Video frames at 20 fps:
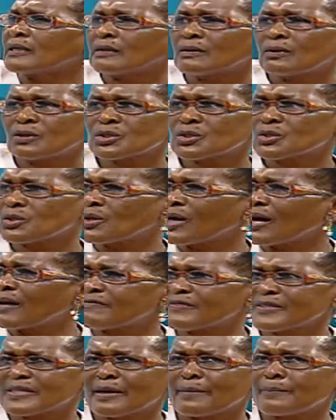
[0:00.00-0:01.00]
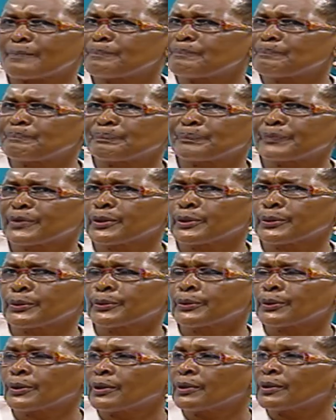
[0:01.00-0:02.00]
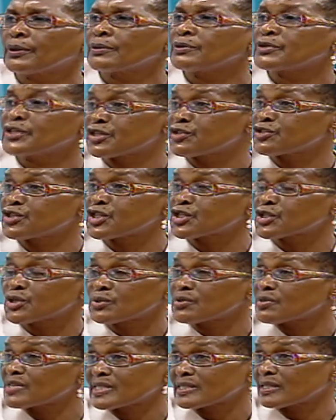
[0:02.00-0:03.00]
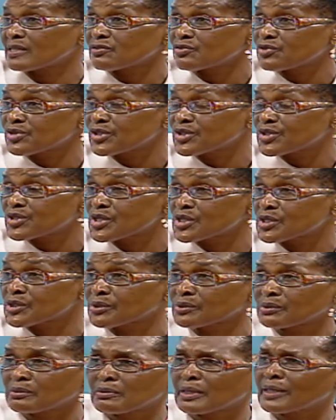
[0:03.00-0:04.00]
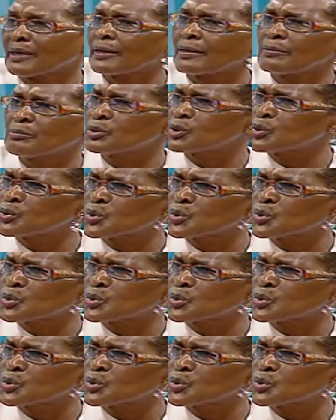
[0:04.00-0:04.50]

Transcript: Also have some, you know, recreation, rest and recreation. They are able to